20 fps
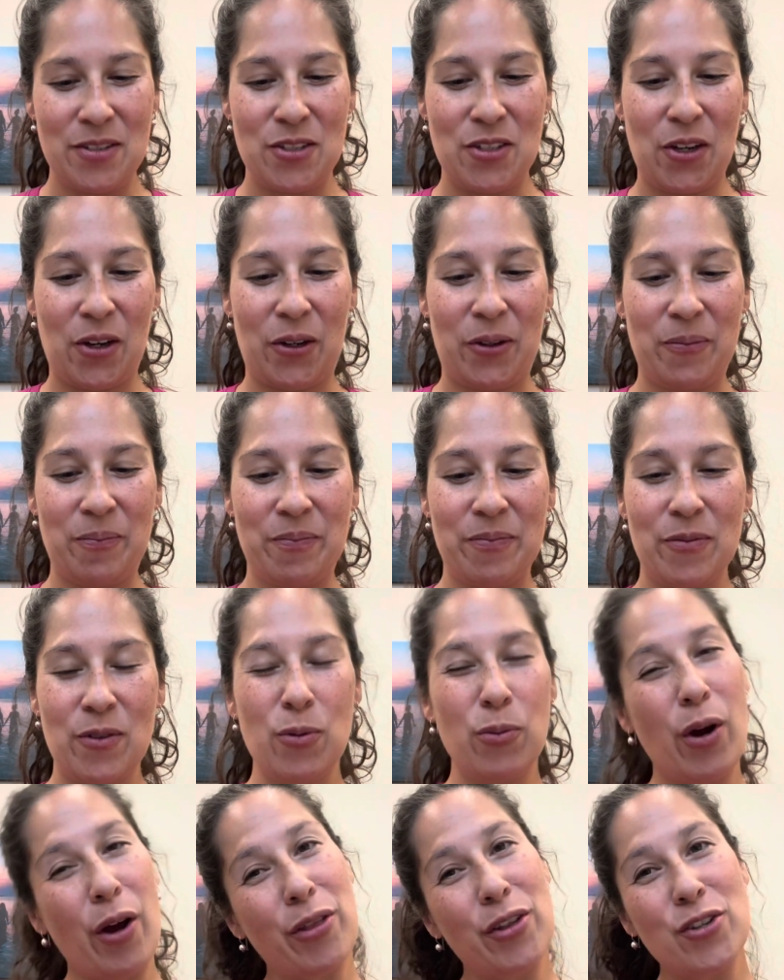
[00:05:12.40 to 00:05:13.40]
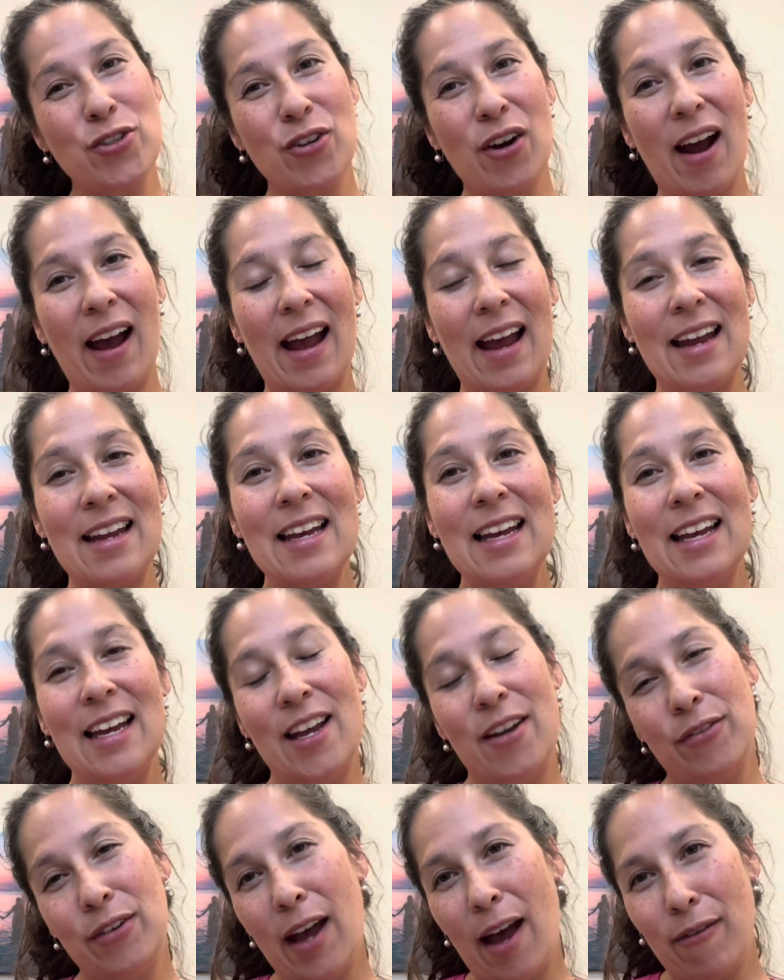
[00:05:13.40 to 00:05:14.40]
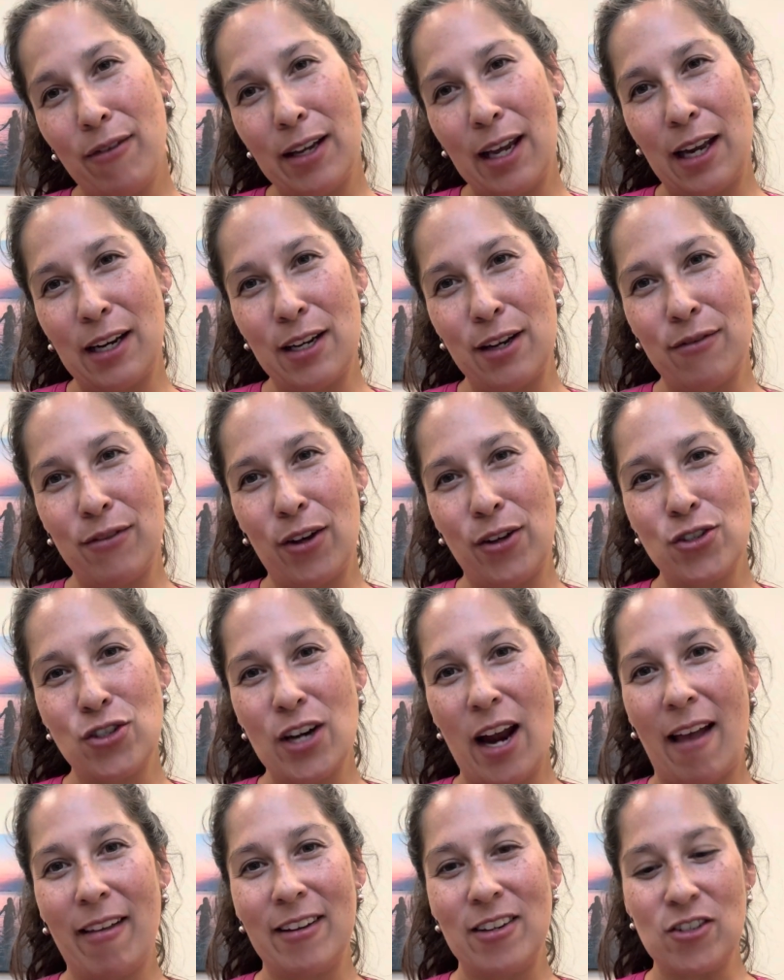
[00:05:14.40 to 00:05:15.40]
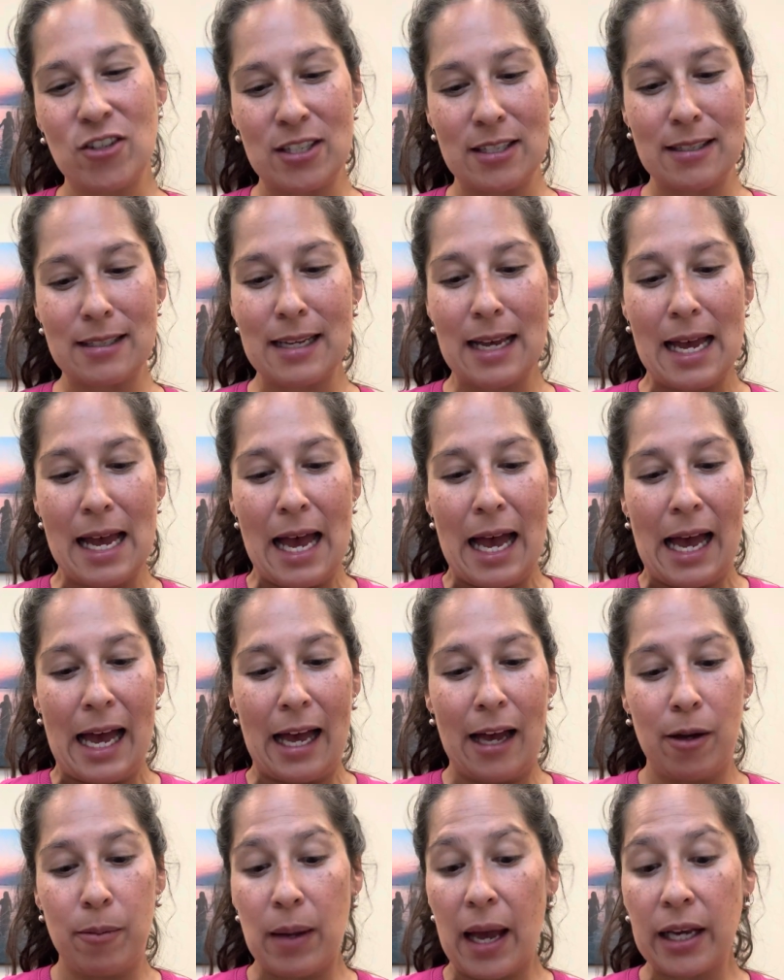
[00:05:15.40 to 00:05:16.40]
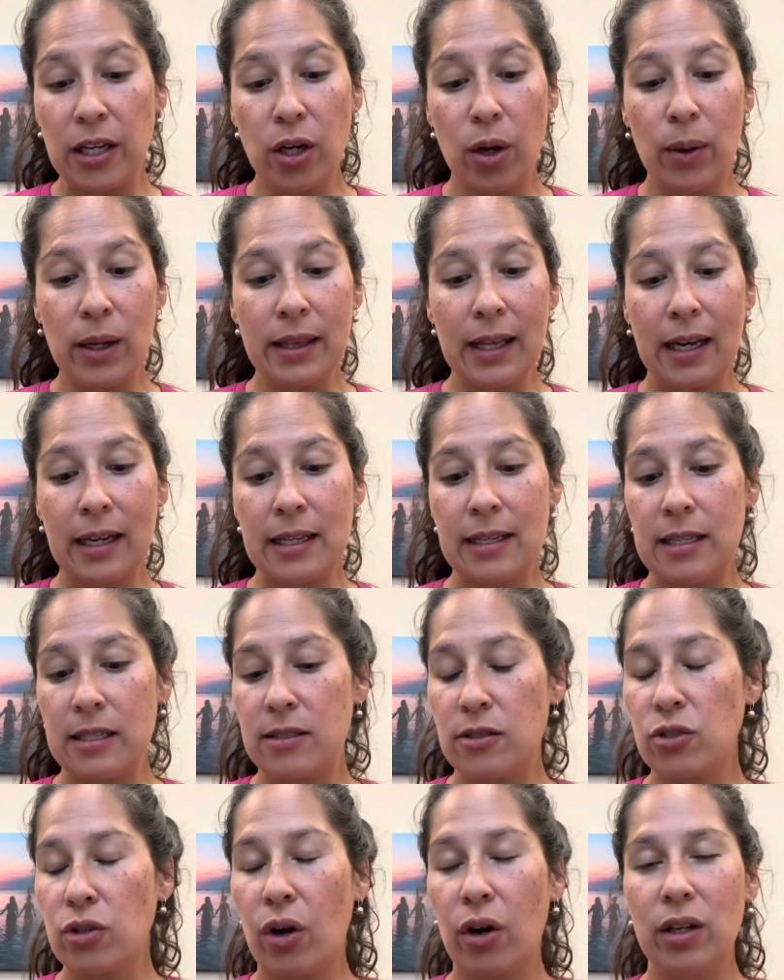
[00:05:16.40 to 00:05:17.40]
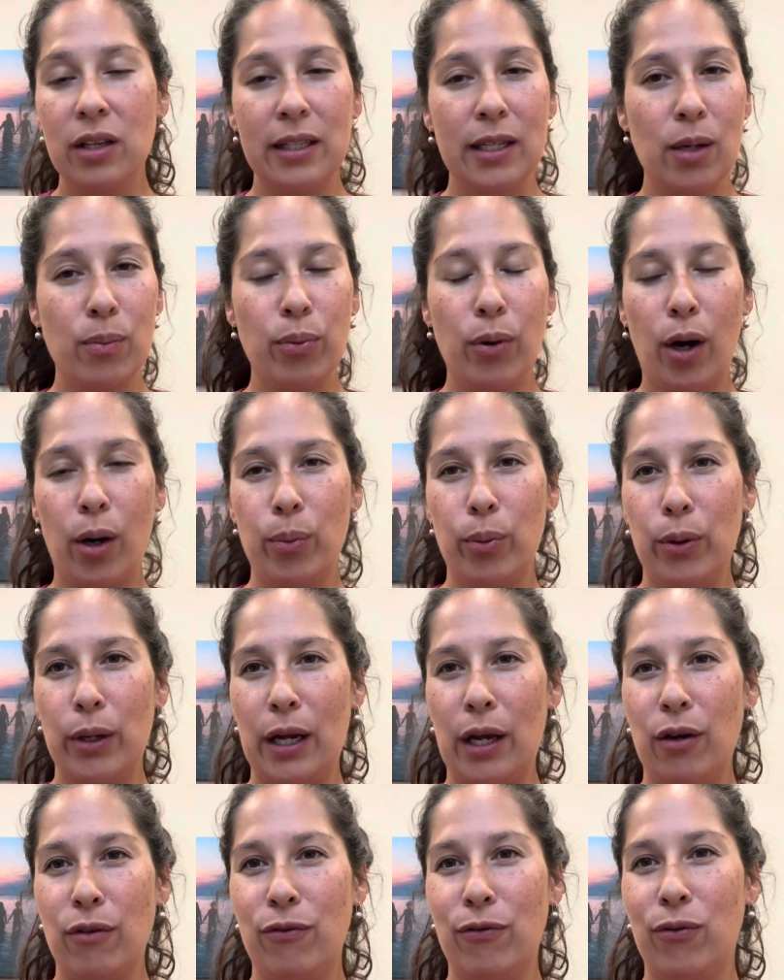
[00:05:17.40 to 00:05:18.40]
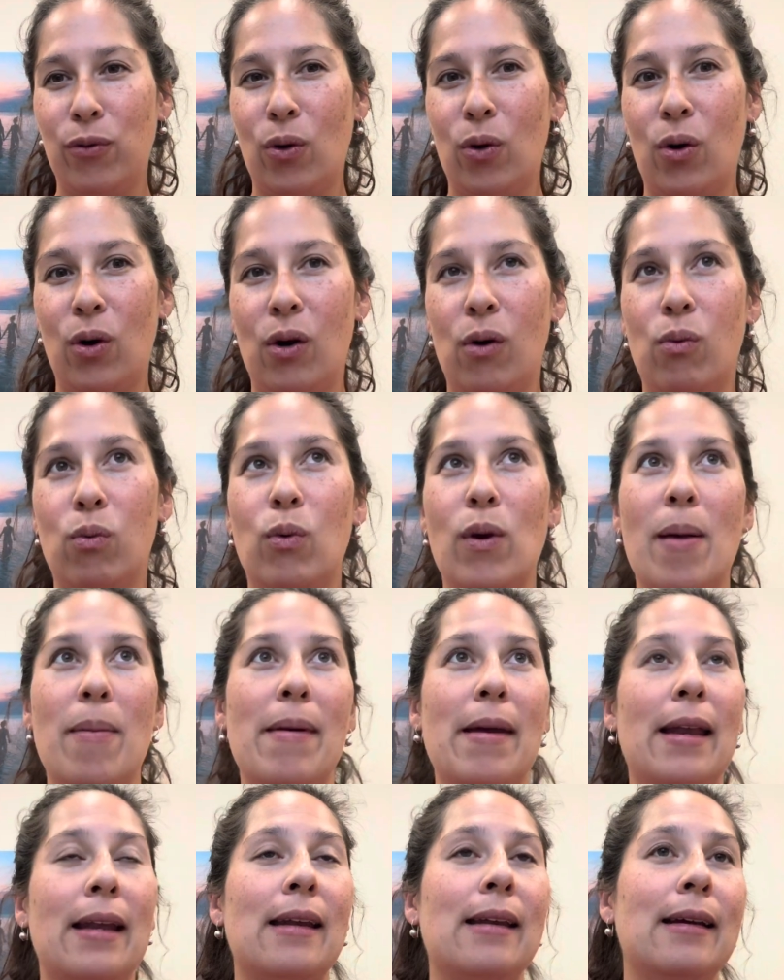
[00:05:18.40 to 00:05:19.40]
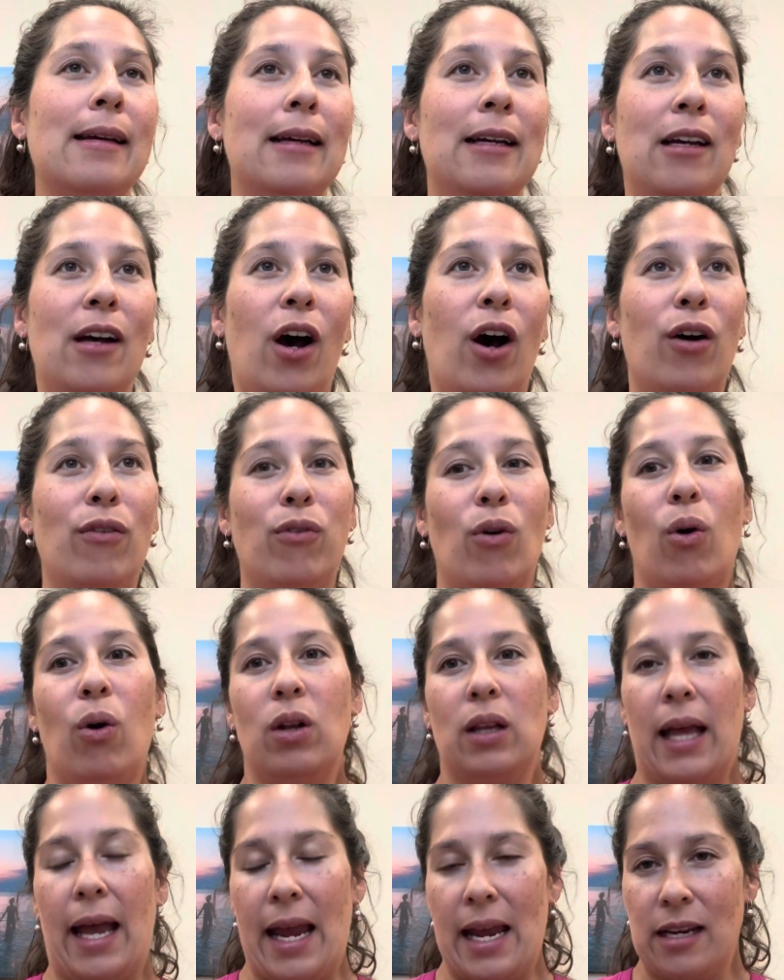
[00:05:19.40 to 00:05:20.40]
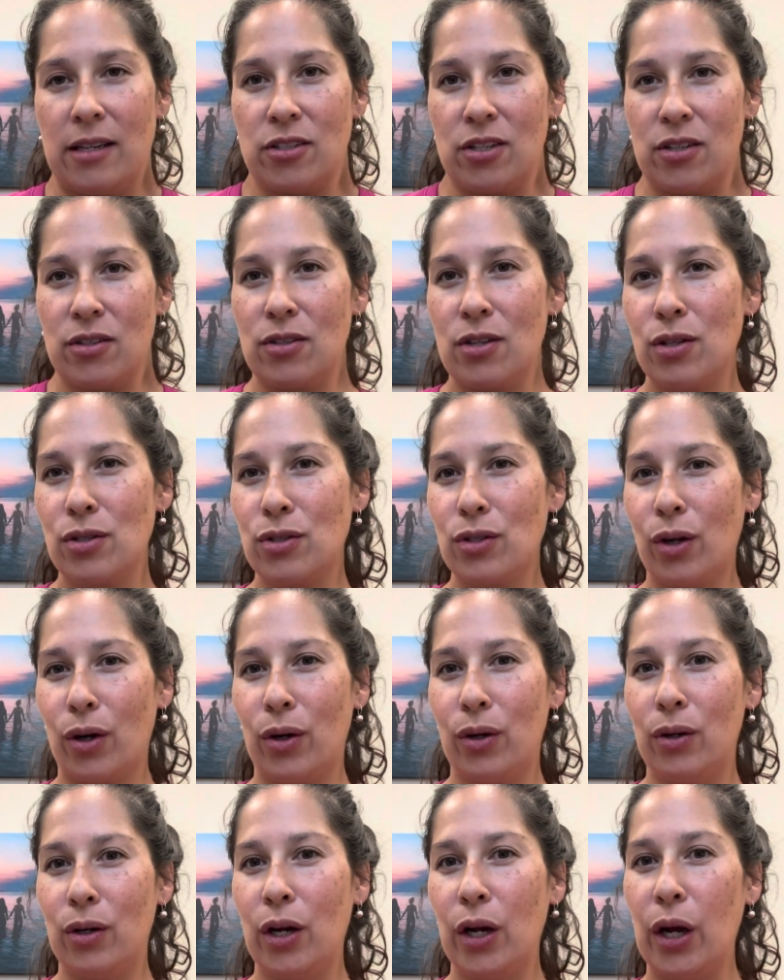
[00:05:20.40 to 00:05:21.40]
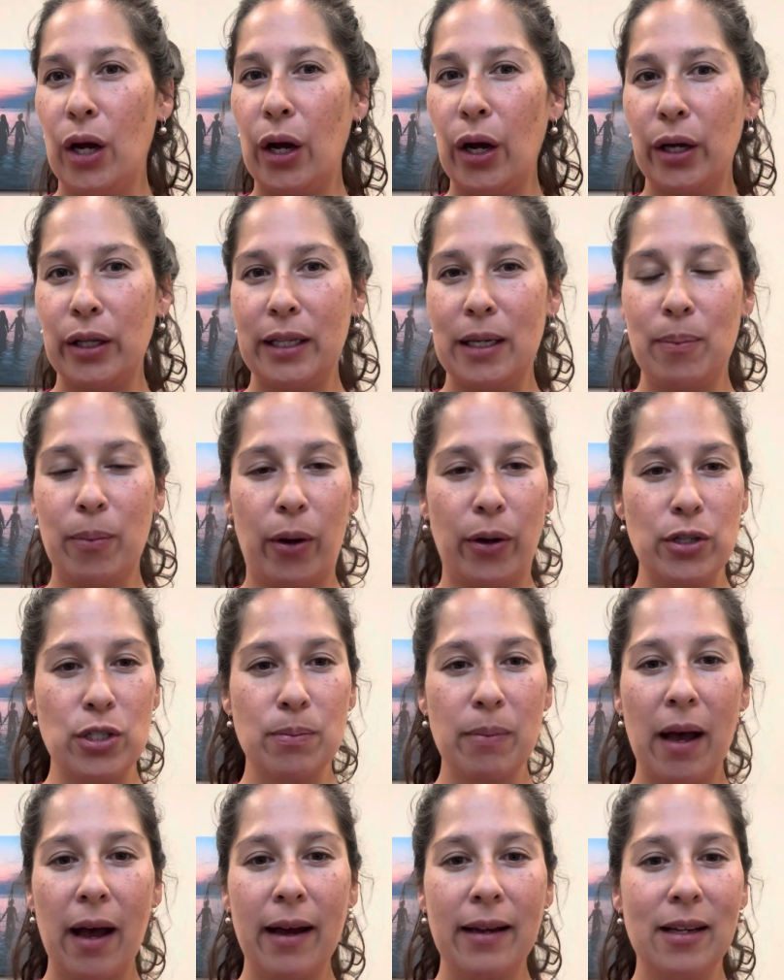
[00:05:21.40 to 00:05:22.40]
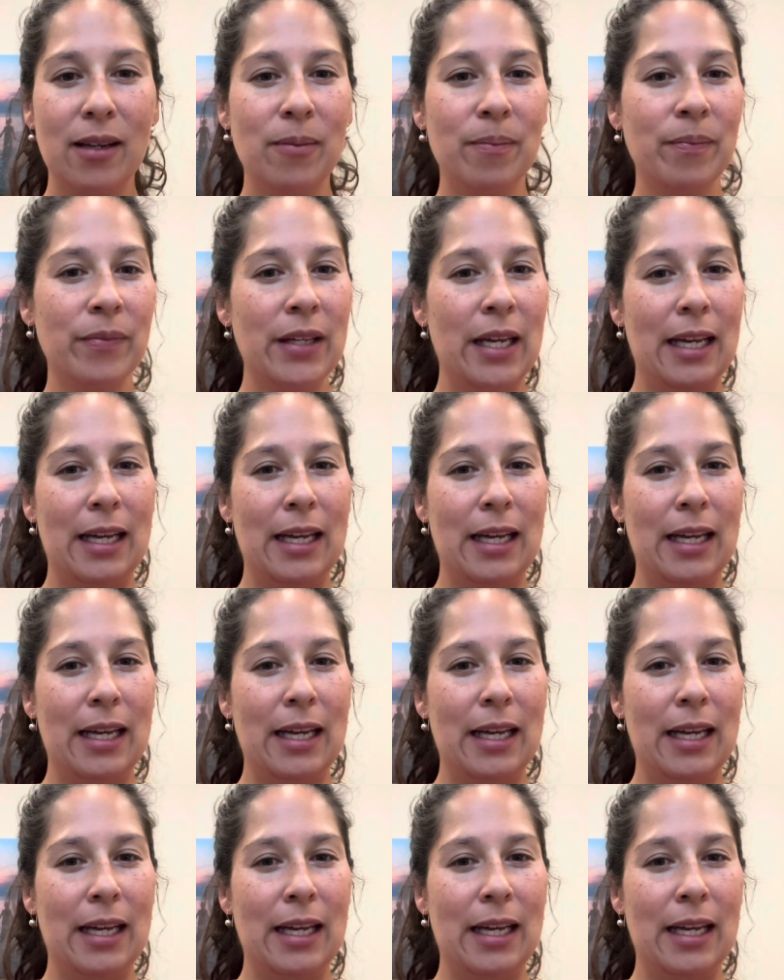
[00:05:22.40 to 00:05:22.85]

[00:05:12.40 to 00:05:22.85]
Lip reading: So worth a try if you're having any of those challenges. And knowing that it is totally appropriate for women of all ages. So early postpartum,